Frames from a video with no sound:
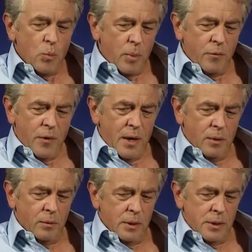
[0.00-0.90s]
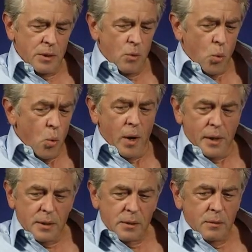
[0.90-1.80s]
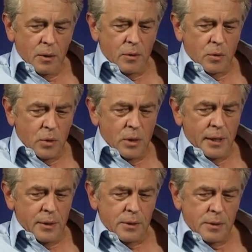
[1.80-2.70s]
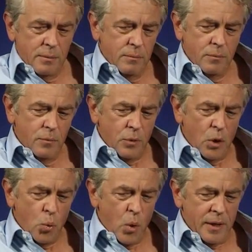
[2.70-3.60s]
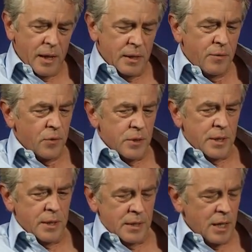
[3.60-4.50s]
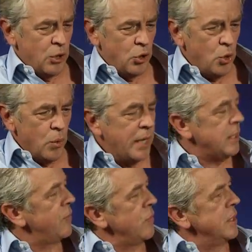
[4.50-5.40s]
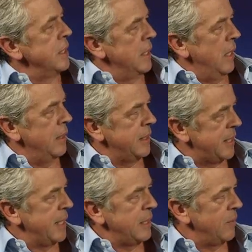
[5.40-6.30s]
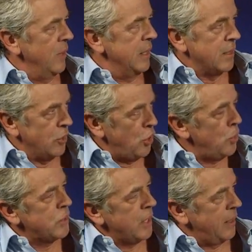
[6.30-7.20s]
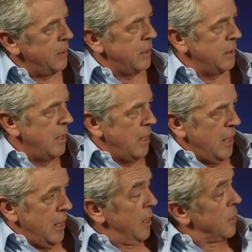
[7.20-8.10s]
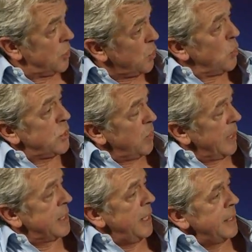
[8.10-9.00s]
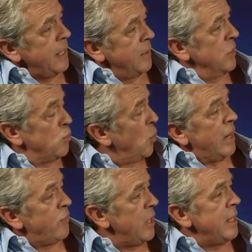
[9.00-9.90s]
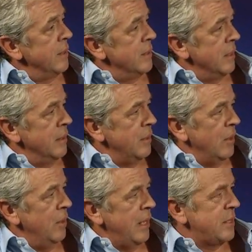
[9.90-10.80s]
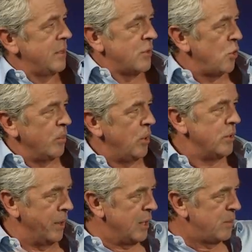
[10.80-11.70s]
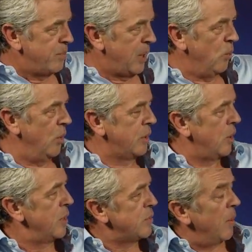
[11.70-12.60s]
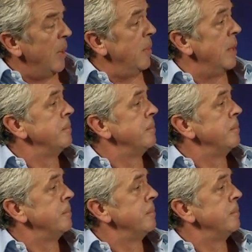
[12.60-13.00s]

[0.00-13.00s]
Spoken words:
we found is always, the good leaders know where their differences, their unique differences are, distinctiveness, and use that as a source to excite others, whatever it is. And, let's stop using this big word charisma maybe.